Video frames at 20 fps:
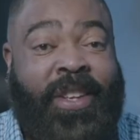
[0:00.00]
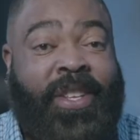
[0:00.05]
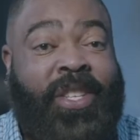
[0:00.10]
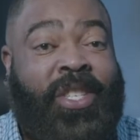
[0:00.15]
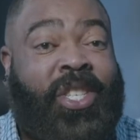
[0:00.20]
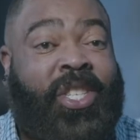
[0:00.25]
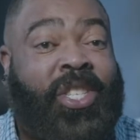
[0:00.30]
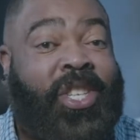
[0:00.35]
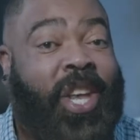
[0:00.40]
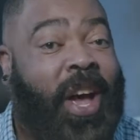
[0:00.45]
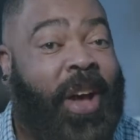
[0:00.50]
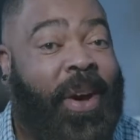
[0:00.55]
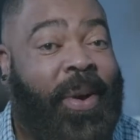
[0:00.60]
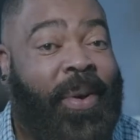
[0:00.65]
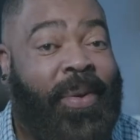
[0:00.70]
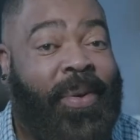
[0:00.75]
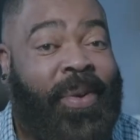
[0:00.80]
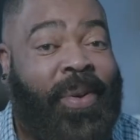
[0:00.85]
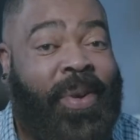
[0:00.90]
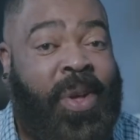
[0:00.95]

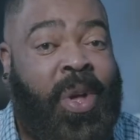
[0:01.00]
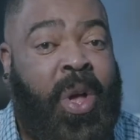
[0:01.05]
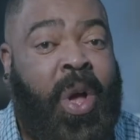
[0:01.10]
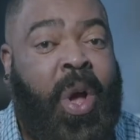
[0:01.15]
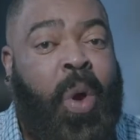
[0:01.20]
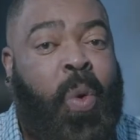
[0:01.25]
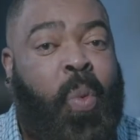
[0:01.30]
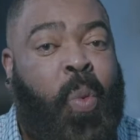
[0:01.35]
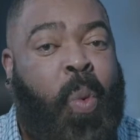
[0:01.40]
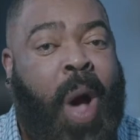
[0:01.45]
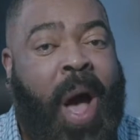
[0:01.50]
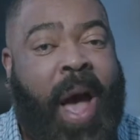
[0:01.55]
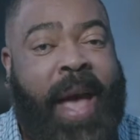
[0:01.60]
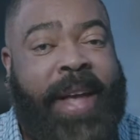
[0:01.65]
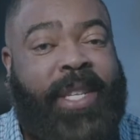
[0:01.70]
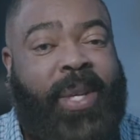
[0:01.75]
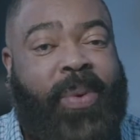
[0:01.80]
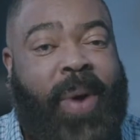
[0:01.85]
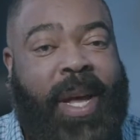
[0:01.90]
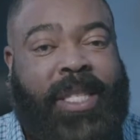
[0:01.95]
So,
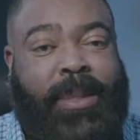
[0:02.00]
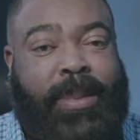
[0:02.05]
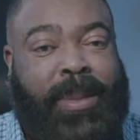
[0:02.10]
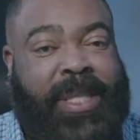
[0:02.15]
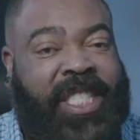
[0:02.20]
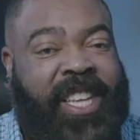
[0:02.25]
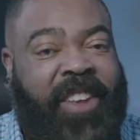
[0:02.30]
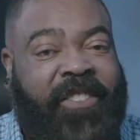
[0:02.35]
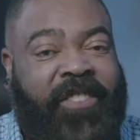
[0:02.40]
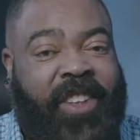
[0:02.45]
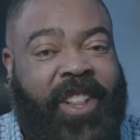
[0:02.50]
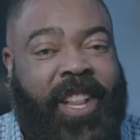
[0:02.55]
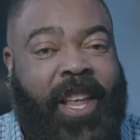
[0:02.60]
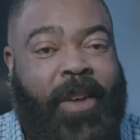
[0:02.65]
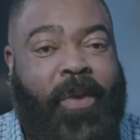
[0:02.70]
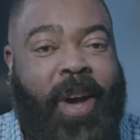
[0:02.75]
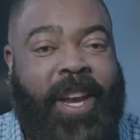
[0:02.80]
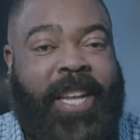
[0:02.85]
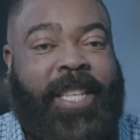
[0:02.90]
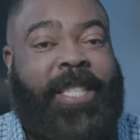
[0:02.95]
why do I specifically
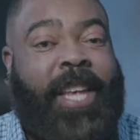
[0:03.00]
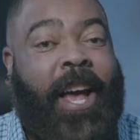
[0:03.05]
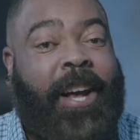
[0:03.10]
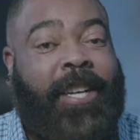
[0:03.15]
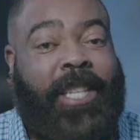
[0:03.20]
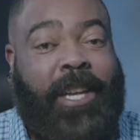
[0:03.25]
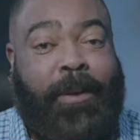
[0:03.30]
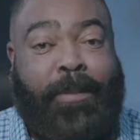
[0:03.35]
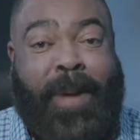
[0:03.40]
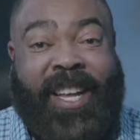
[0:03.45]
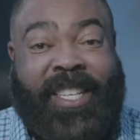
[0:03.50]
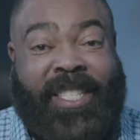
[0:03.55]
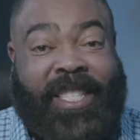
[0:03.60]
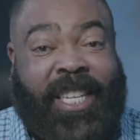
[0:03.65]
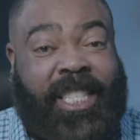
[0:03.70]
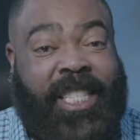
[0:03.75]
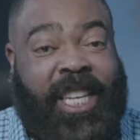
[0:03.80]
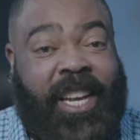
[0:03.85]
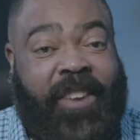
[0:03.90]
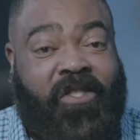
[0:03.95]
want to talk to you about
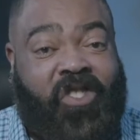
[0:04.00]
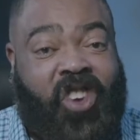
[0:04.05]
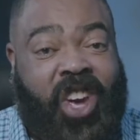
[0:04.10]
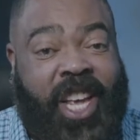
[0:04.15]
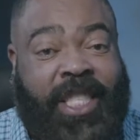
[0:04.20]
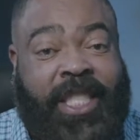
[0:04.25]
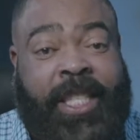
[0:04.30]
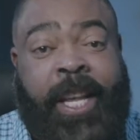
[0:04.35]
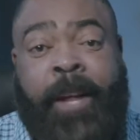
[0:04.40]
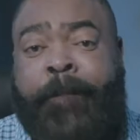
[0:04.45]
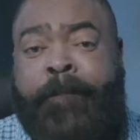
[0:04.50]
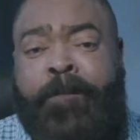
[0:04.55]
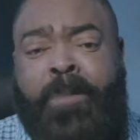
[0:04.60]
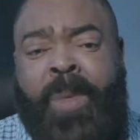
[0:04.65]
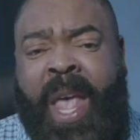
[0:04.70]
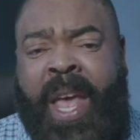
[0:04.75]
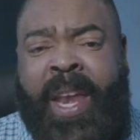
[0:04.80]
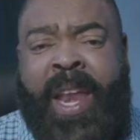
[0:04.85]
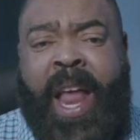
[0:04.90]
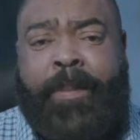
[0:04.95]
teaching voice
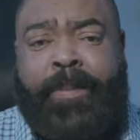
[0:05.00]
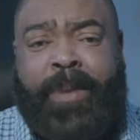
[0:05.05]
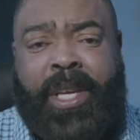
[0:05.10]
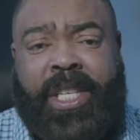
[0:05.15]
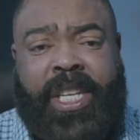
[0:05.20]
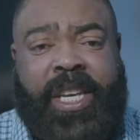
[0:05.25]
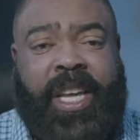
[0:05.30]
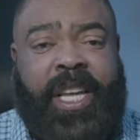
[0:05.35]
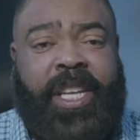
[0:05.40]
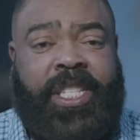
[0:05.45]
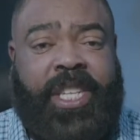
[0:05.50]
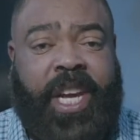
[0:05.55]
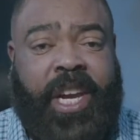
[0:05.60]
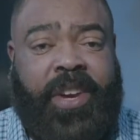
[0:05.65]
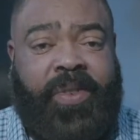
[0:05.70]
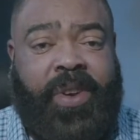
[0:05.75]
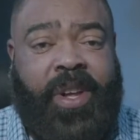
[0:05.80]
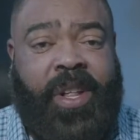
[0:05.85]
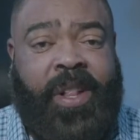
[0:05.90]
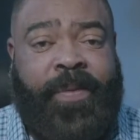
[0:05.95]
and not music in
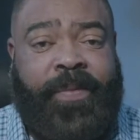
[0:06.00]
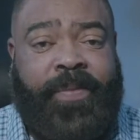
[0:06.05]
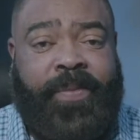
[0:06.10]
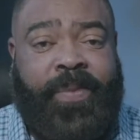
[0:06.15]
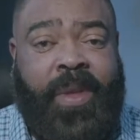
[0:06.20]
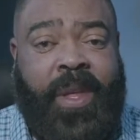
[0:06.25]
general?